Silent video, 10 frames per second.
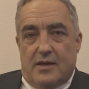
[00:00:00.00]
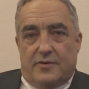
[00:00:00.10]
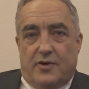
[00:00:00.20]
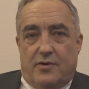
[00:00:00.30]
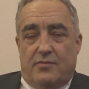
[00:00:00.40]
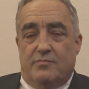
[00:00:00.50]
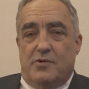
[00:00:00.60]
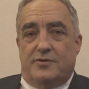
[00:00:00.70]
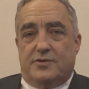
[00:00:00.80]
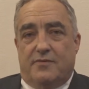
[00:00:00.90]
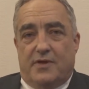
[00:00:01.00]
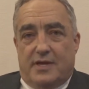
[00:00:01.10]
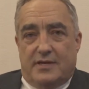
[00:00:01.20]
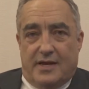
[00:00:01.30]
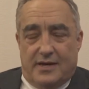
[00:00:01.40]
So most of
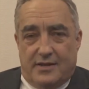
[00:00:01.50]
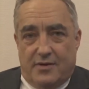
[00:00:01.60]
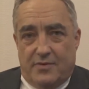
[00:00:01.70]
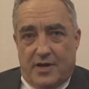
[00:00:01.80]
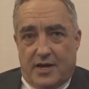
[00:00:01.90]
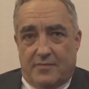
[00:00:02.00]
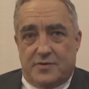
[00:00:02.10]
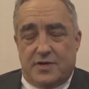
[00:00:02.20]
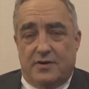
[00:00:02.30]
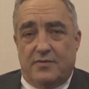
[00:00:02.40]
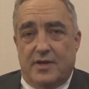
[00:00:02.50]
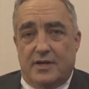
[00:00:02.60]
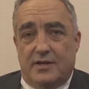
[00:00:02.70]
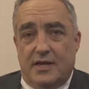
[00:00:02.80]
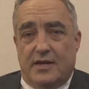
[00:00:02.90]
the data that we have show
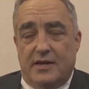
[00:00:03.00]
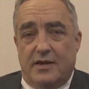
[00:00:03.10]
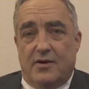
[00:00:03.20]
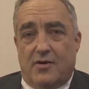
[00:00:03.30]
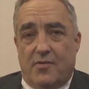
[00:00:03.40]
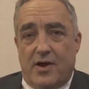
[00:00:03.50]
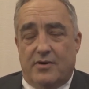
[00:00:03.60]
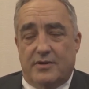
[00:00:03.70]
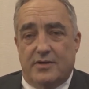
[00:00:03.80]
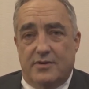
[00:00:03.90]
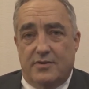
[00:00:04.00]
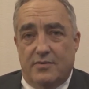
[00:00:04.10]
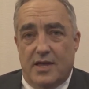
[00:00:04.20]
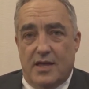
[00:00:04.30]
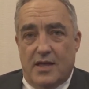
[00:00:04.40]
that leaky RYR2